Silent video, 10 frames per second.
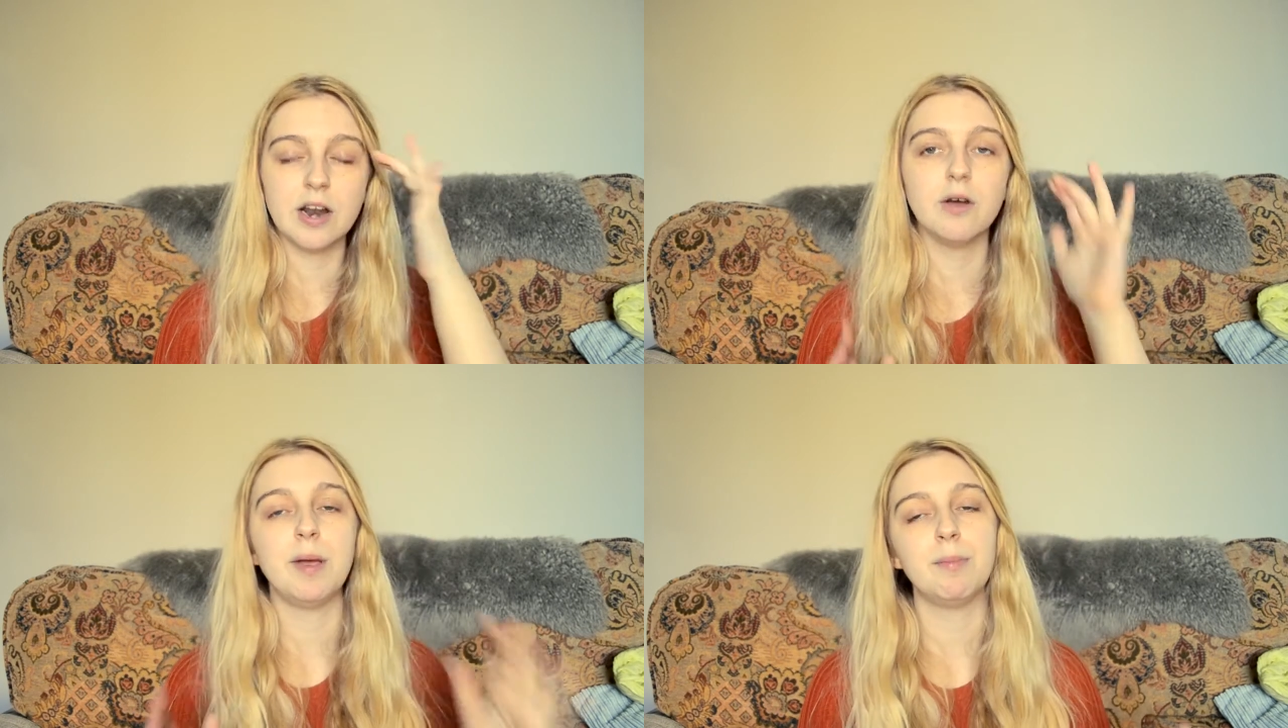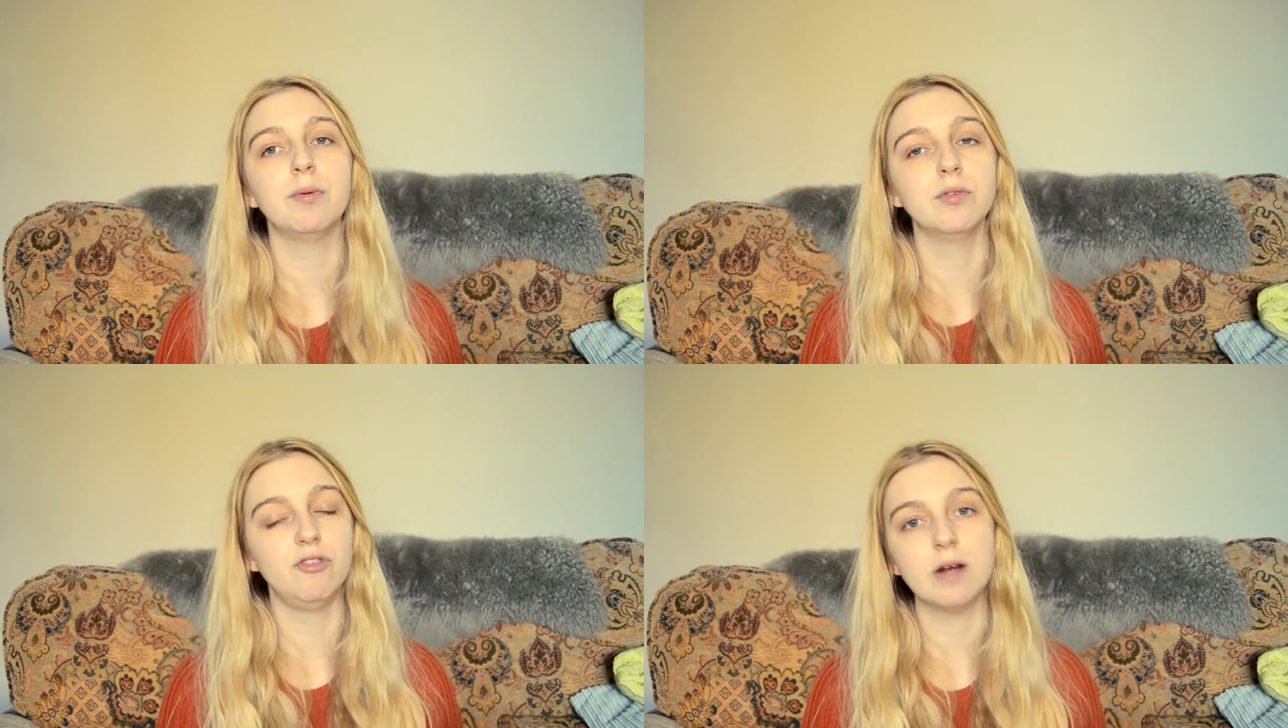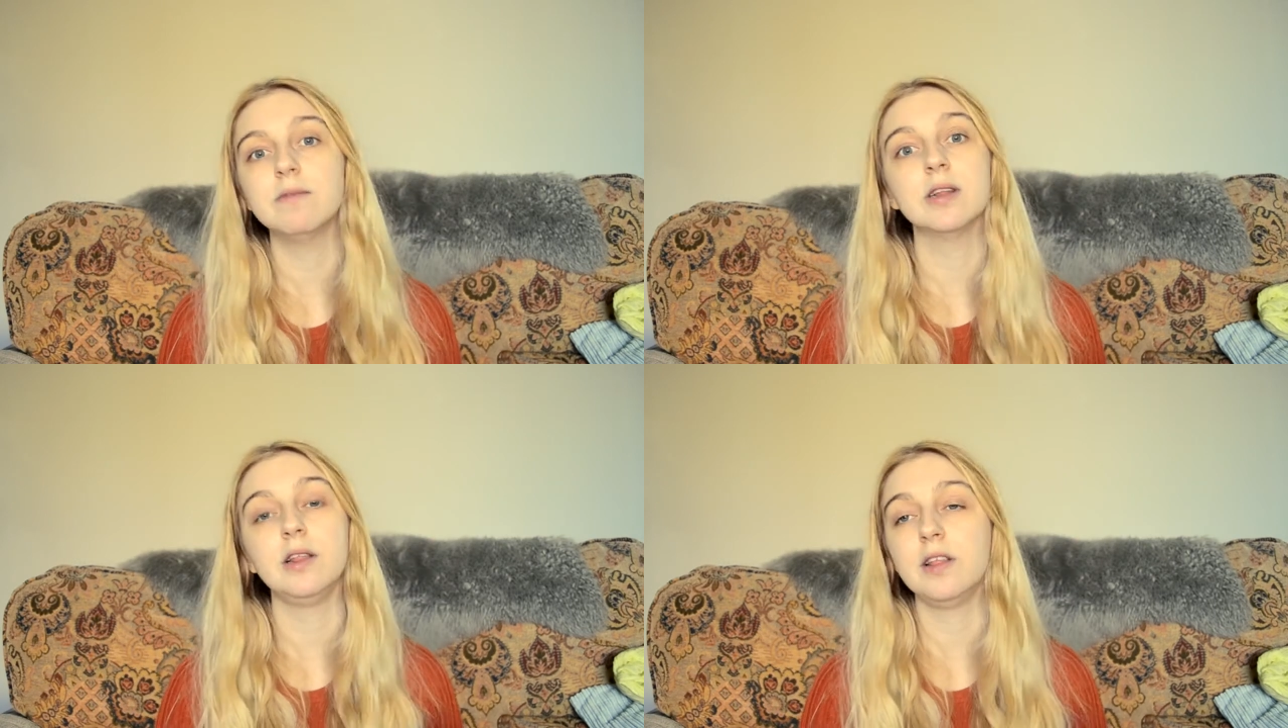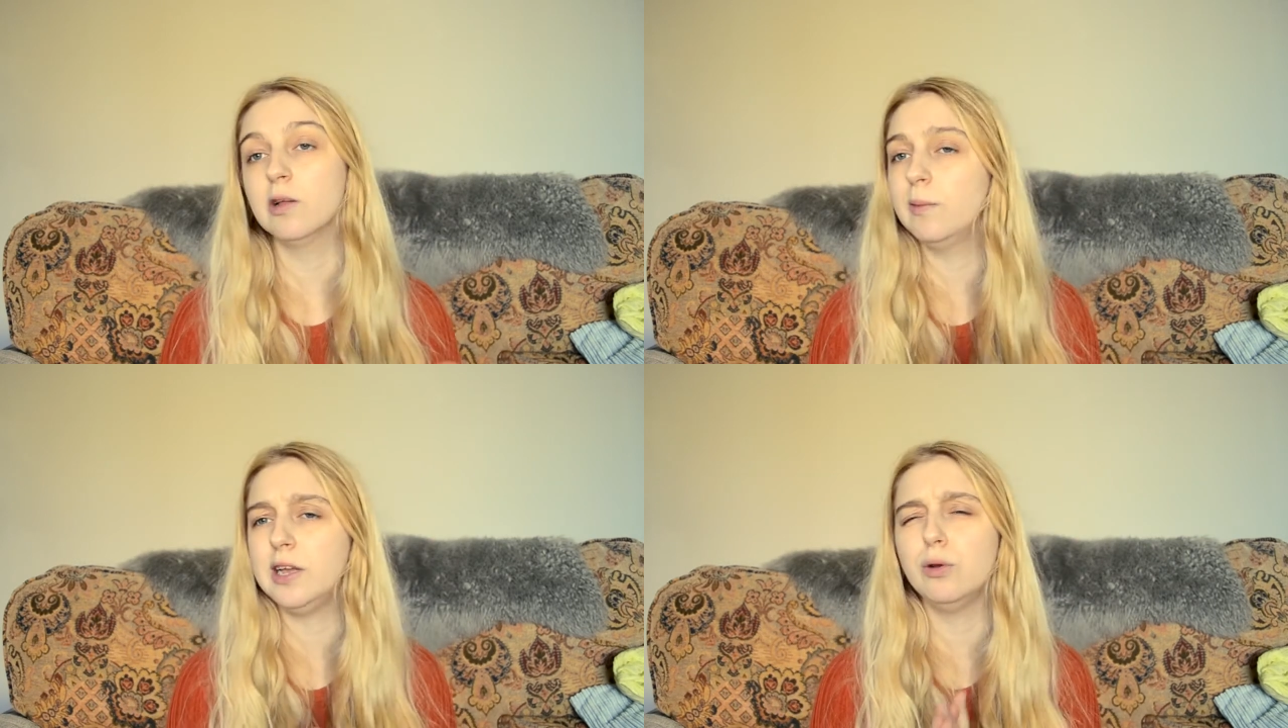I know people generally think
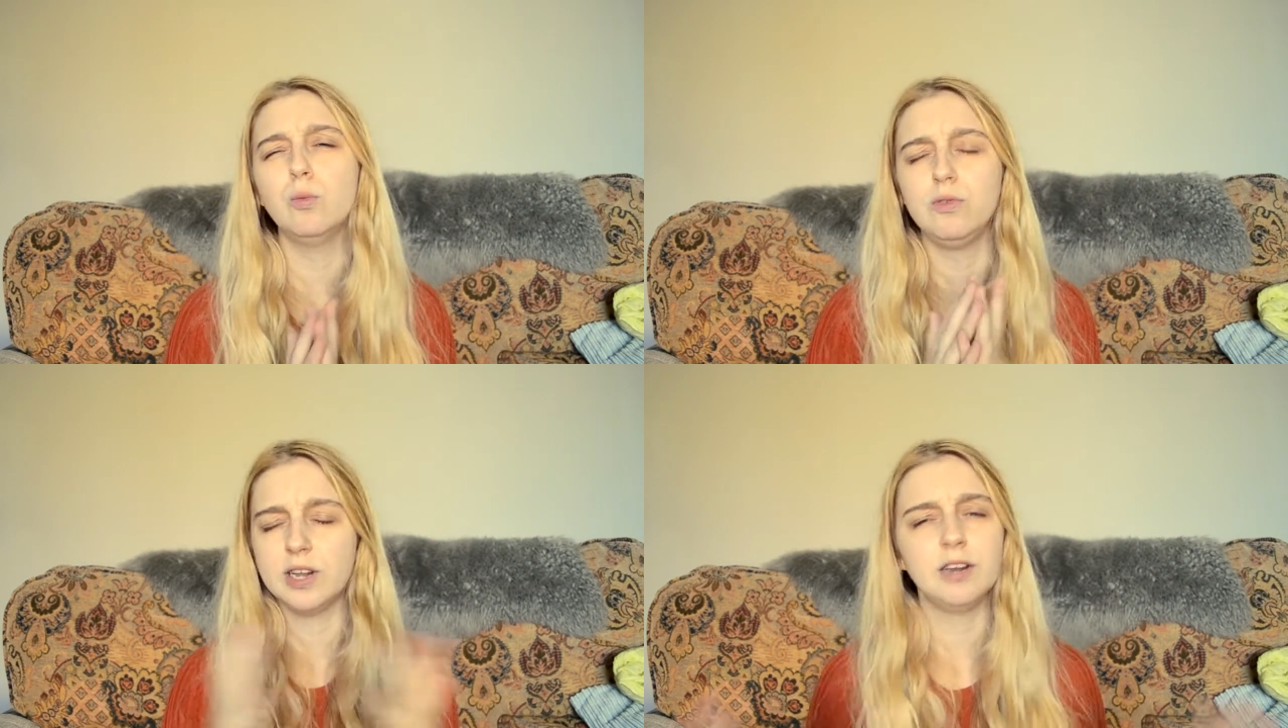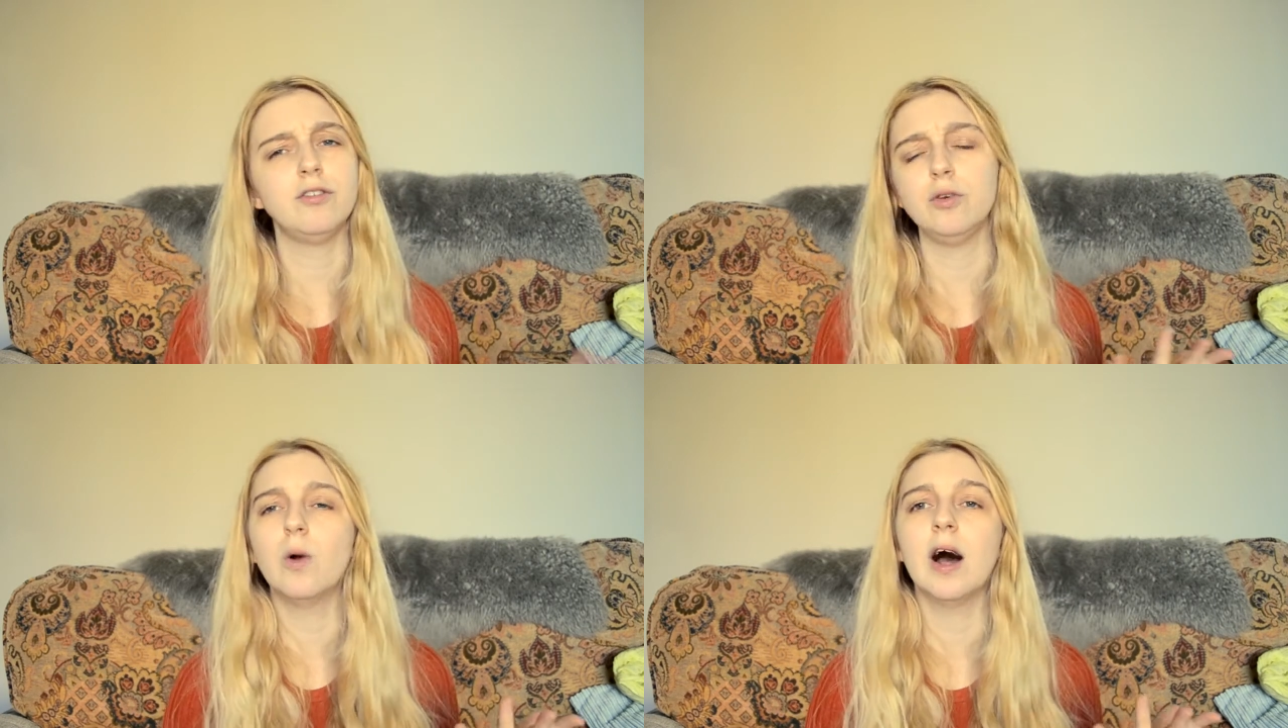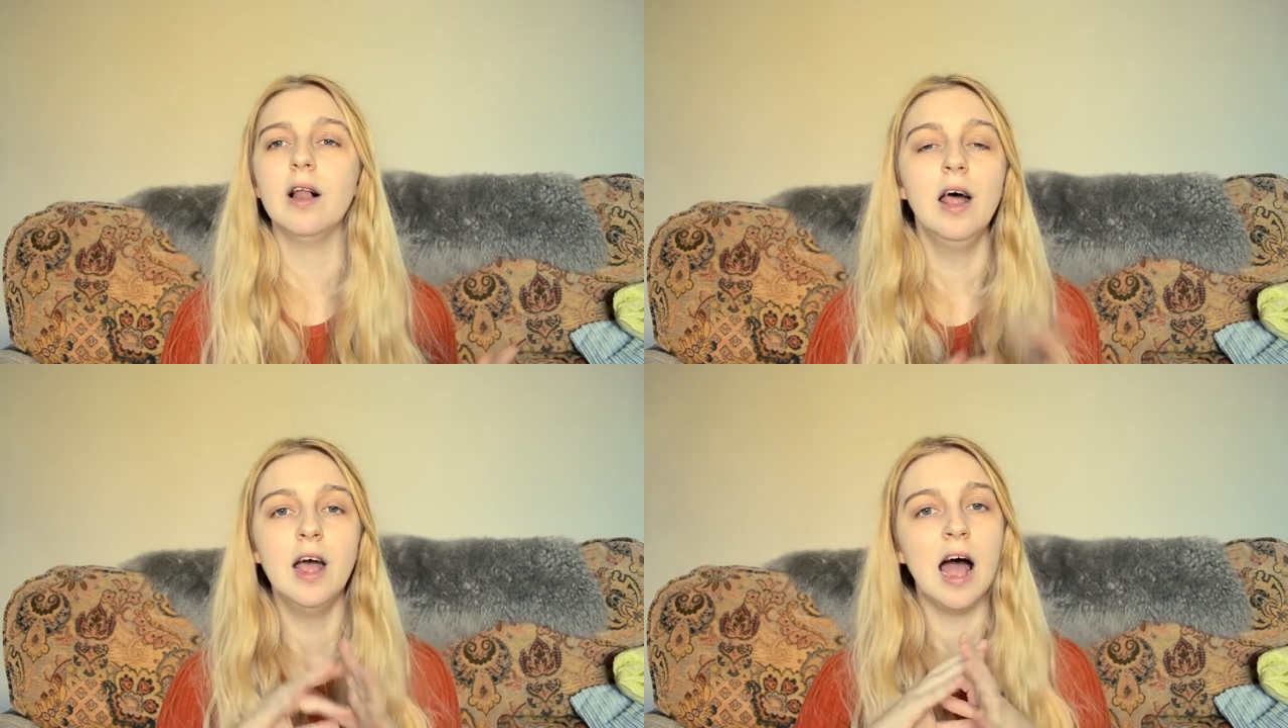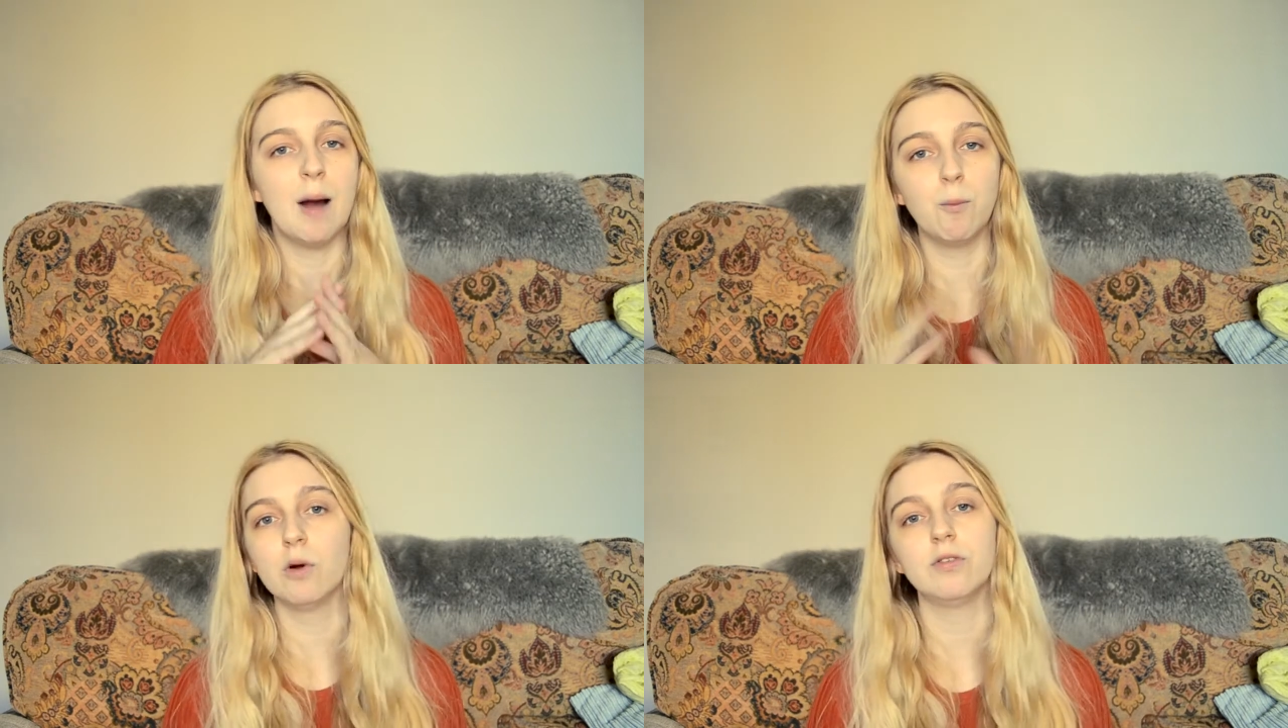the Wii U didn't do well
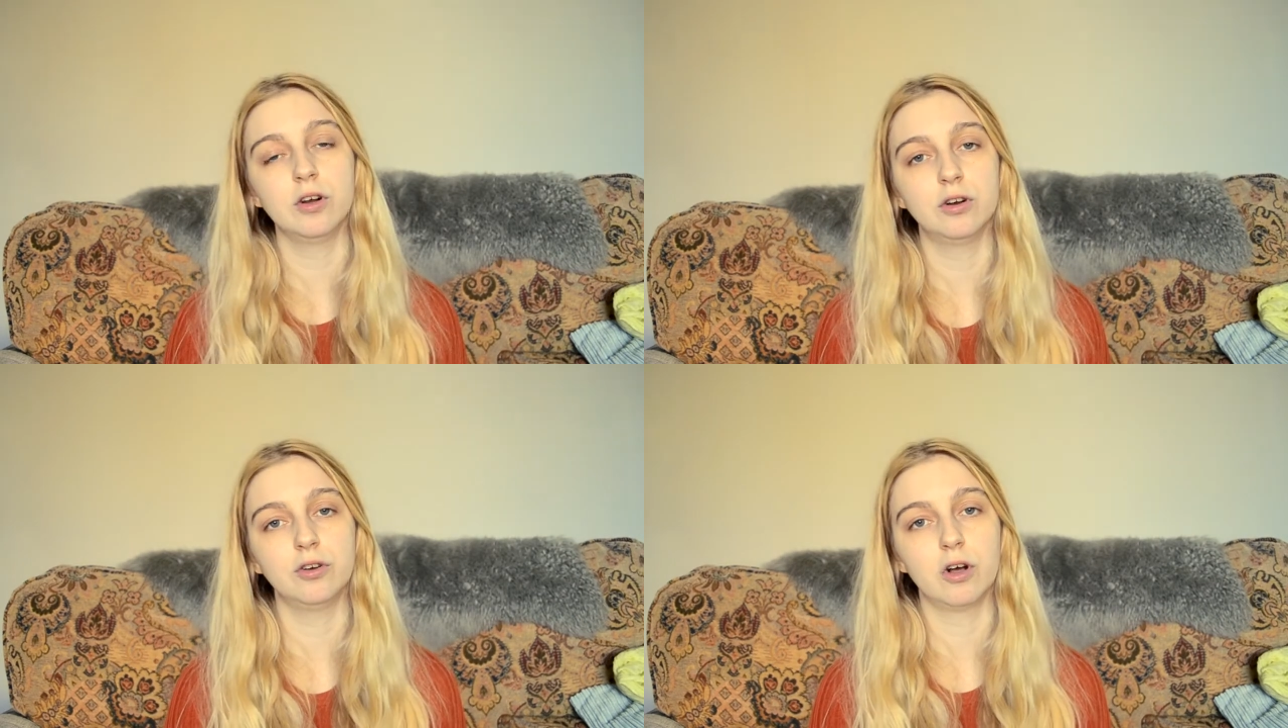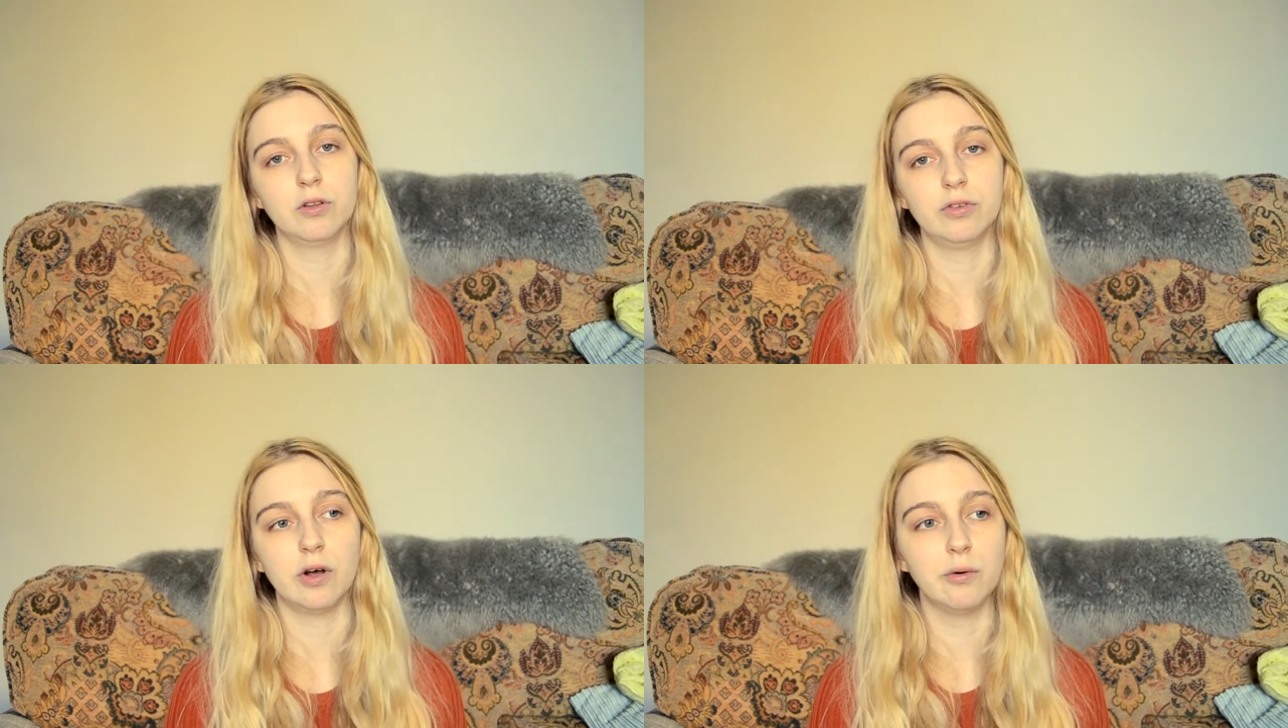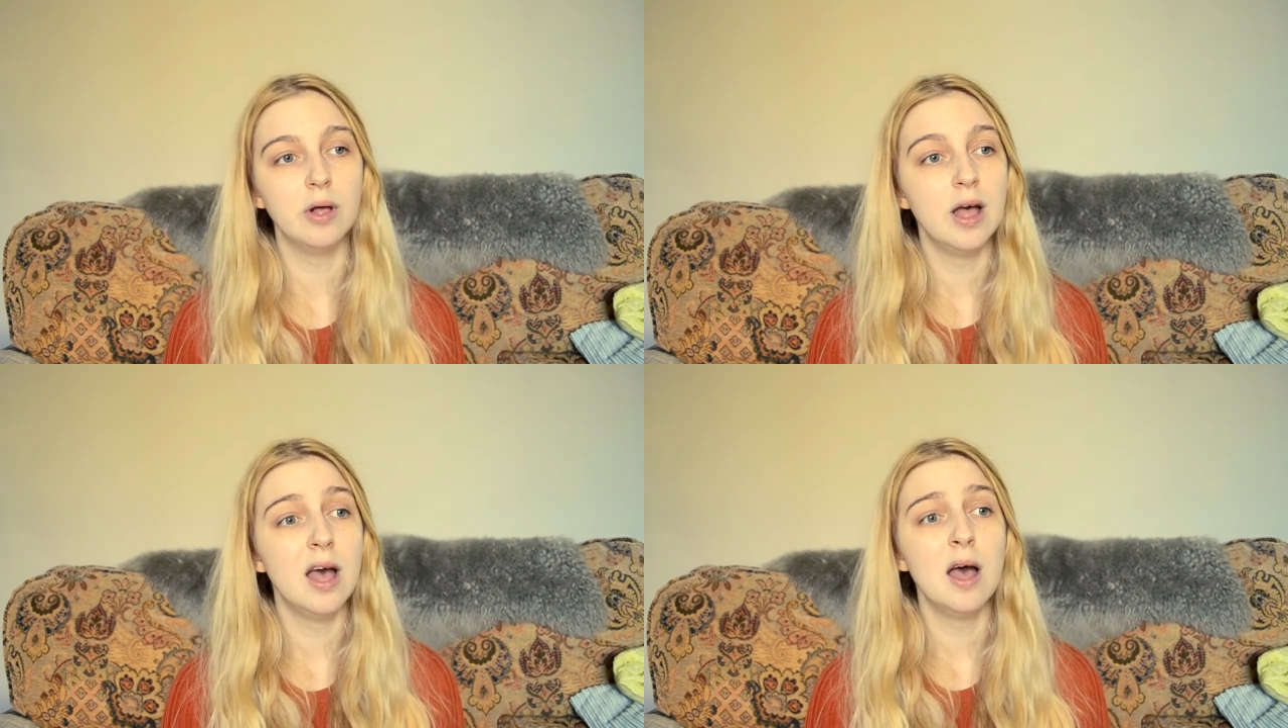and wasn't a good console,